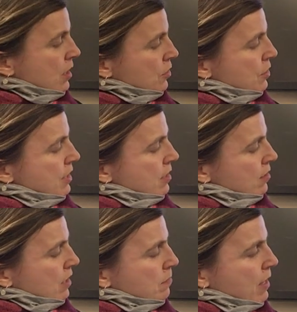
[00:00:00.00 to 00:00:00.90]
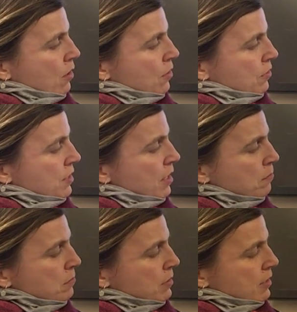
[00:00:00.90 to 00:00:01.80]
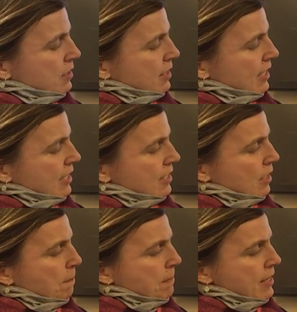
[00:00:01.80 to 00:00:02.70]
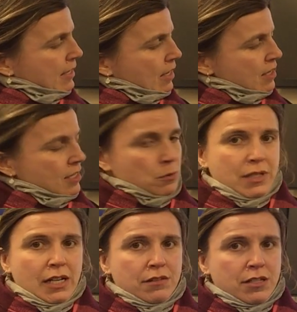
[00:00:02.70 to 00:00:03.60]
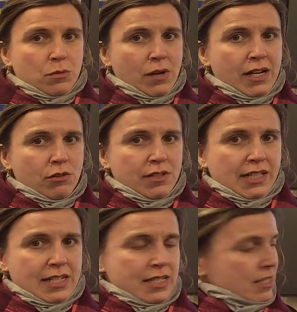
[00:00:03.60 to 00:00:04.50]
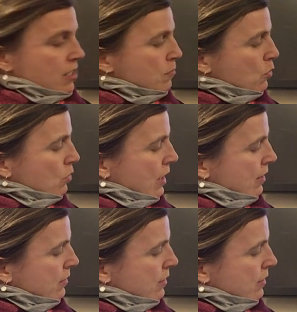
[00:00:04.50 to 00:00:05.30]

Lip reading: So you need to think about the numbers. Are they getting bigger as we go this way, or are they getting smaller?